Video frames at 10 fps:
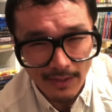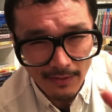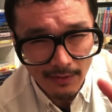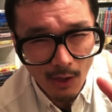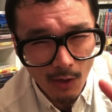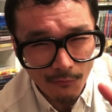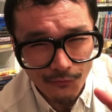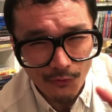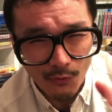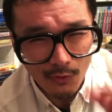And then Oliver
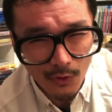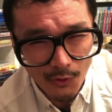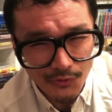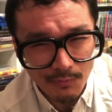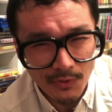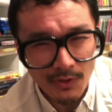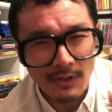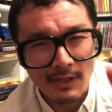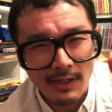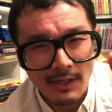Stone closed the
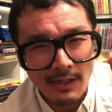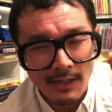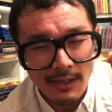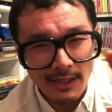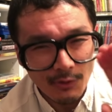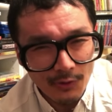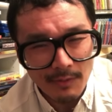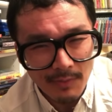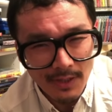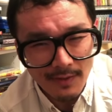book, he looked
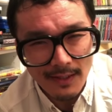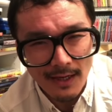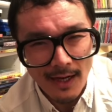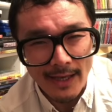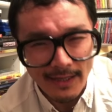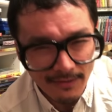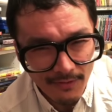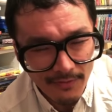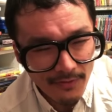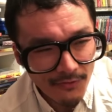me in the eye, and he
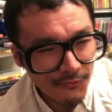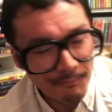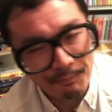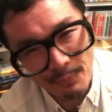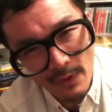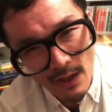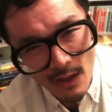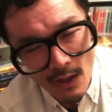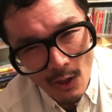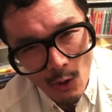said this
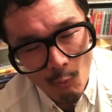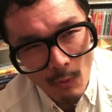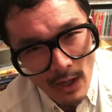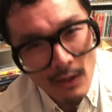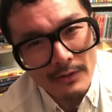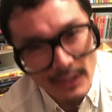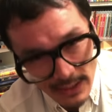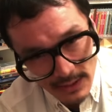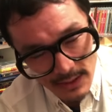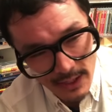Well,
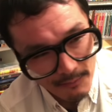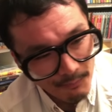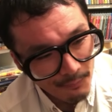Daisuke,